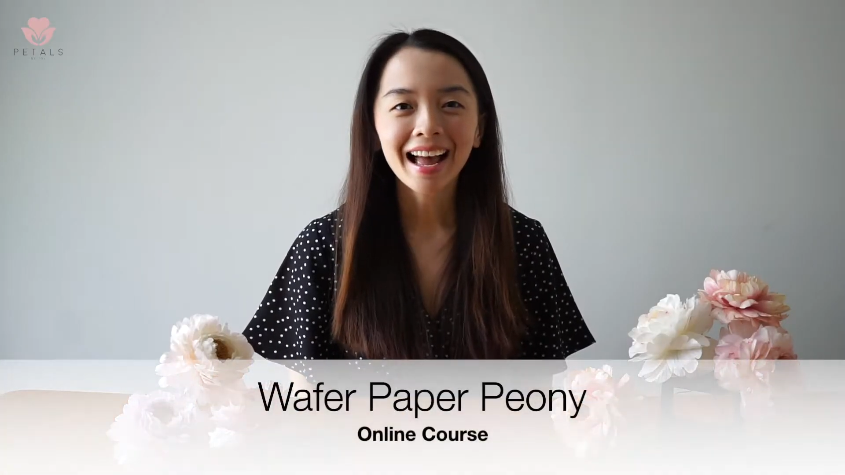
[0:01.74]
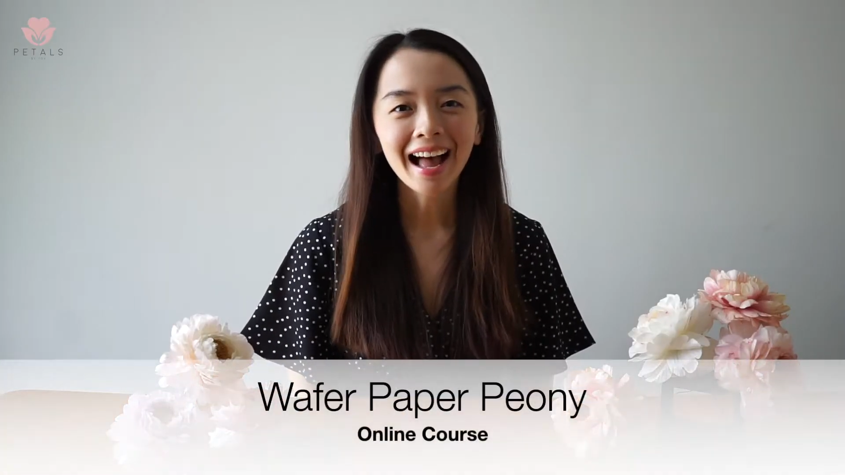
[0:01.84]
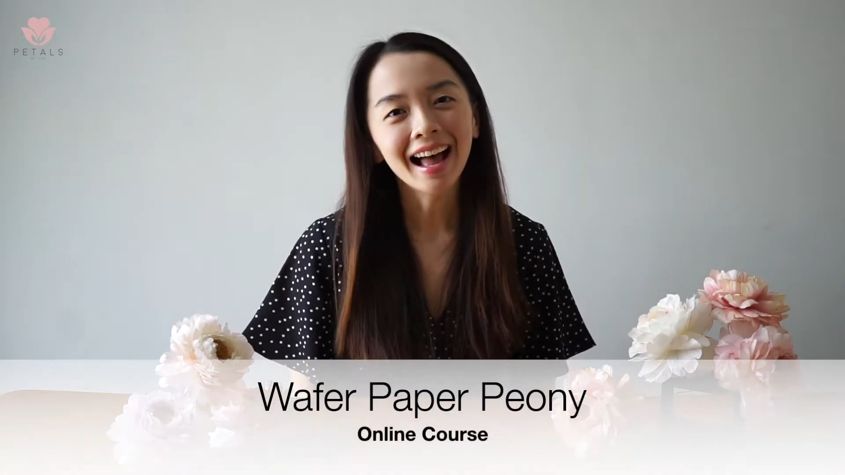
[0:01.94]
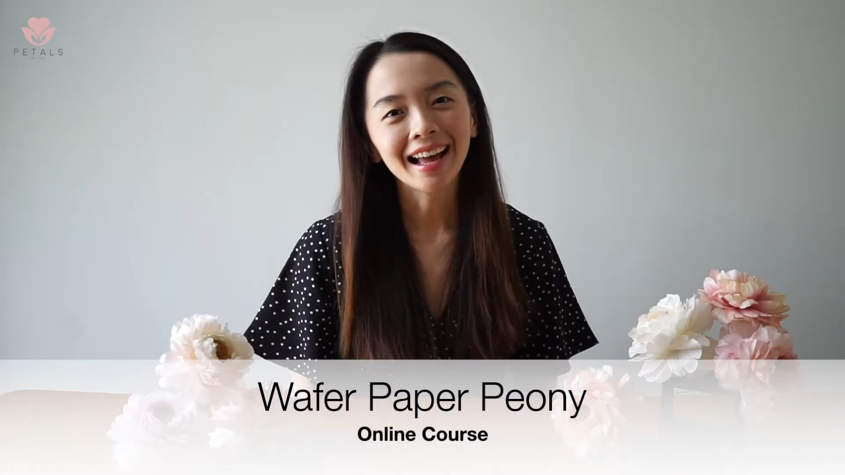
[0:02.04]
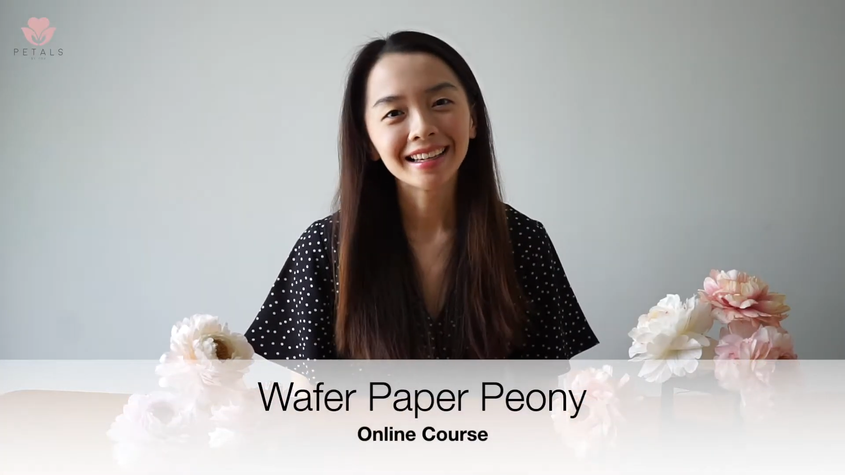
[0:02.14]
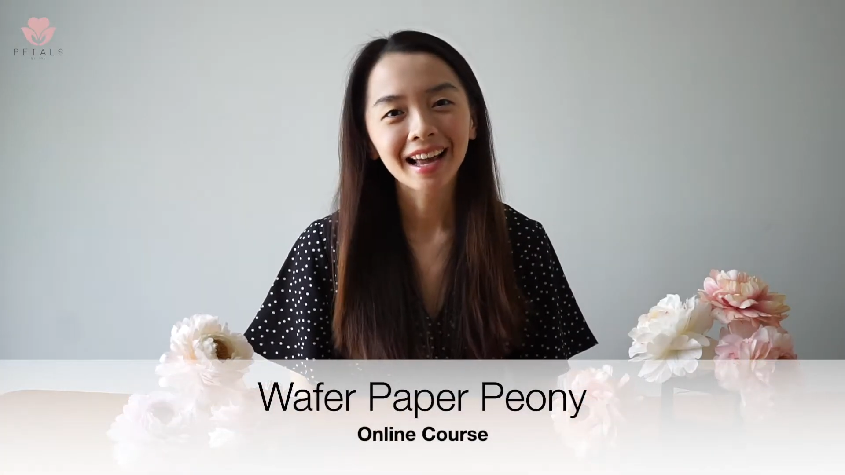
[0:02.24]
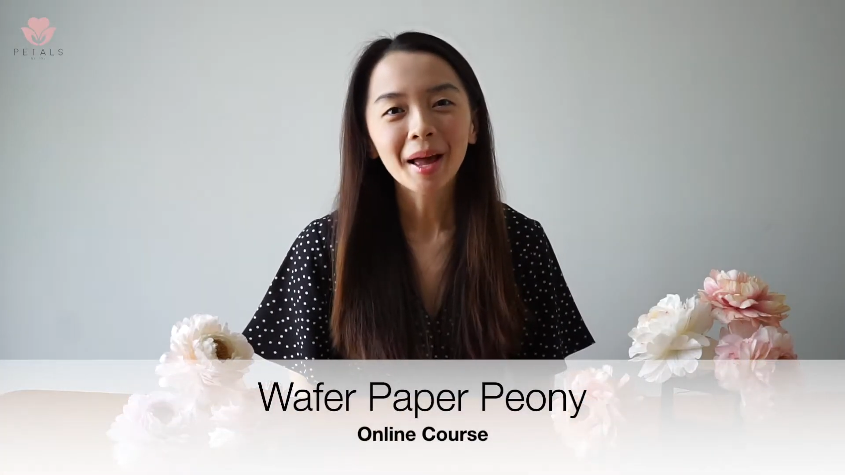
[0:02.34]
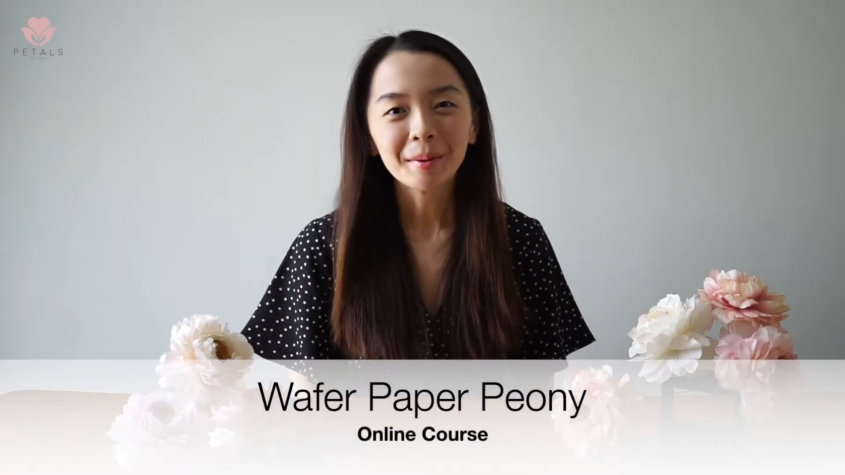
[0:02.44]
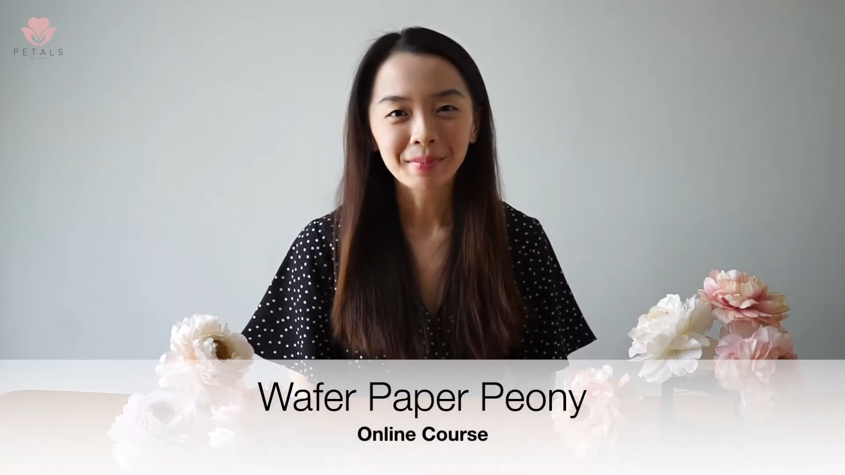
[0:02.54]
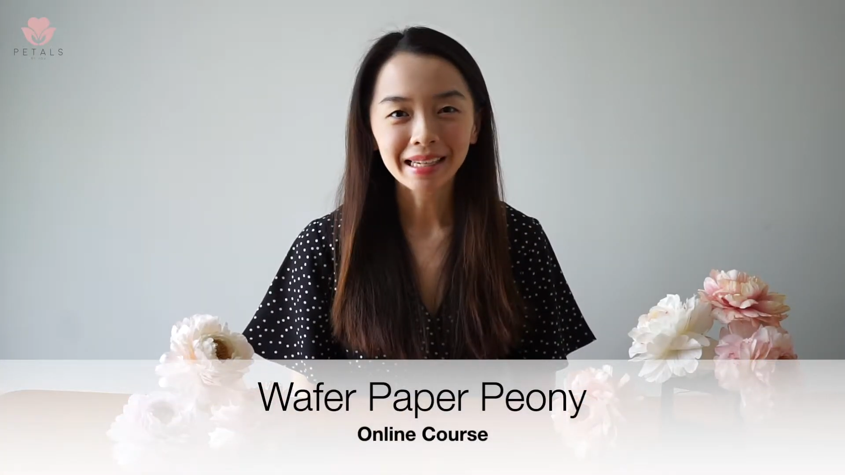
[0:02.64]
Hi,
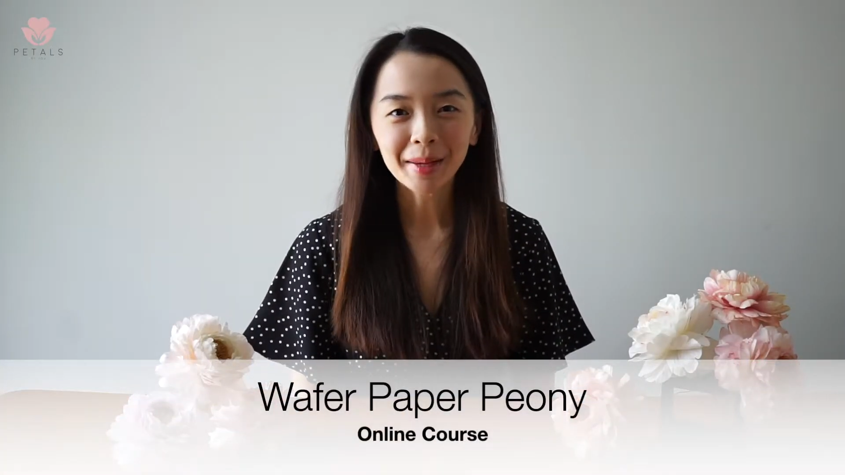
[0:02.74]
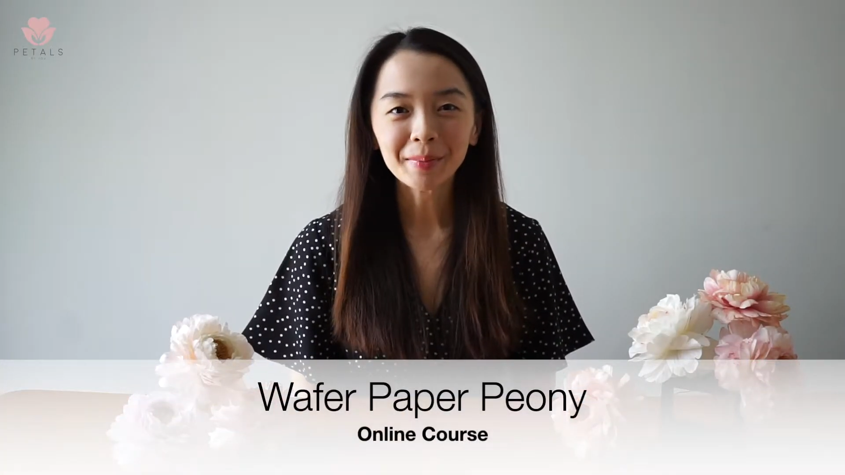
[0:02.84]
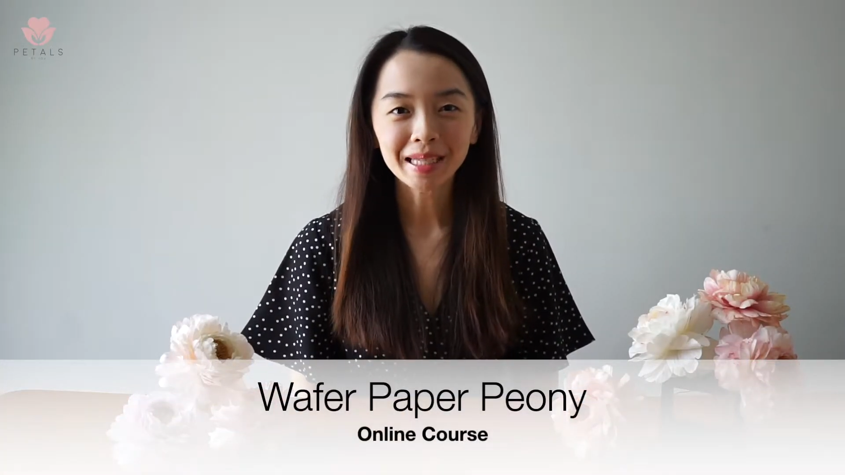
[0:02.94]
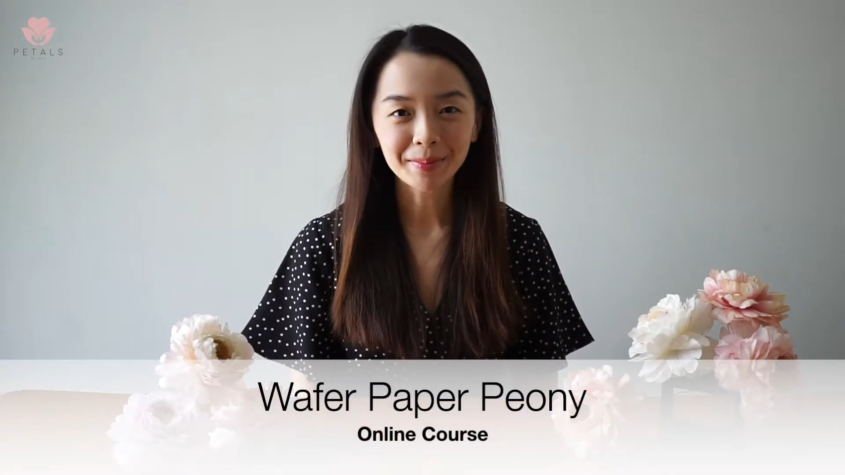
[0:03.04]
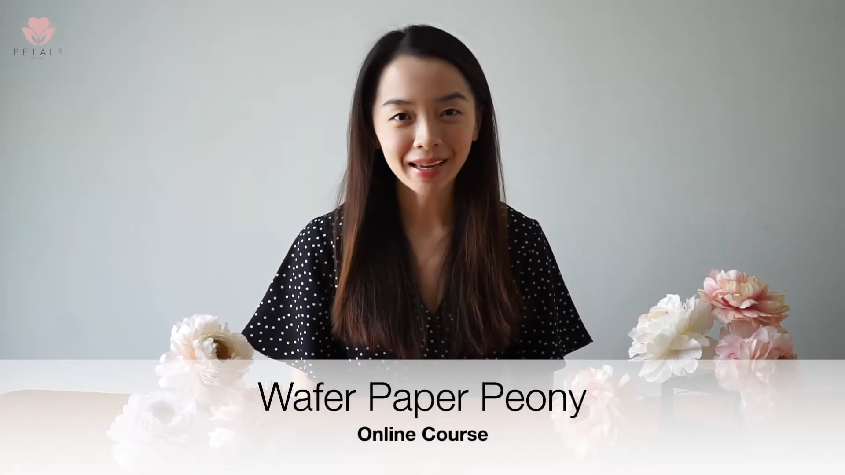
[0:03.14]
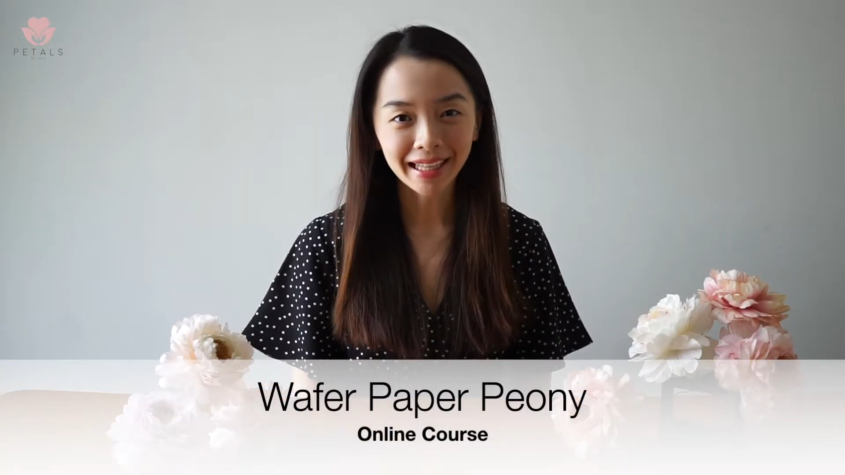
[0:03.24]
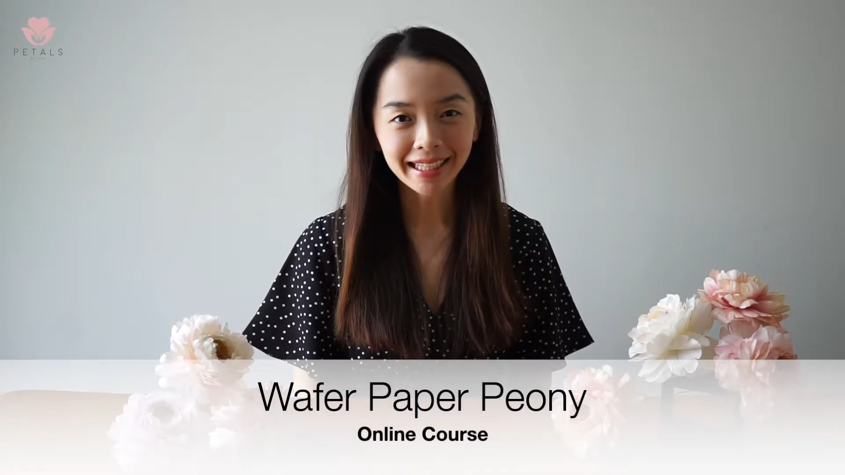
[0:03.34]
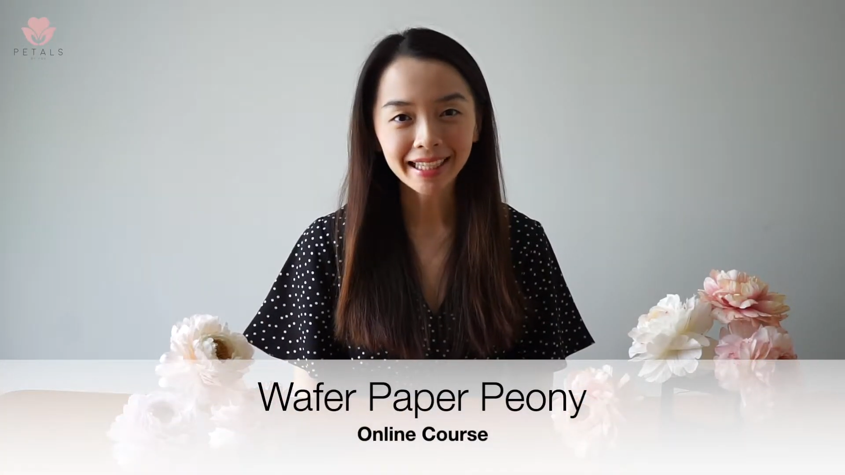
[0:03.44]
my name is Mei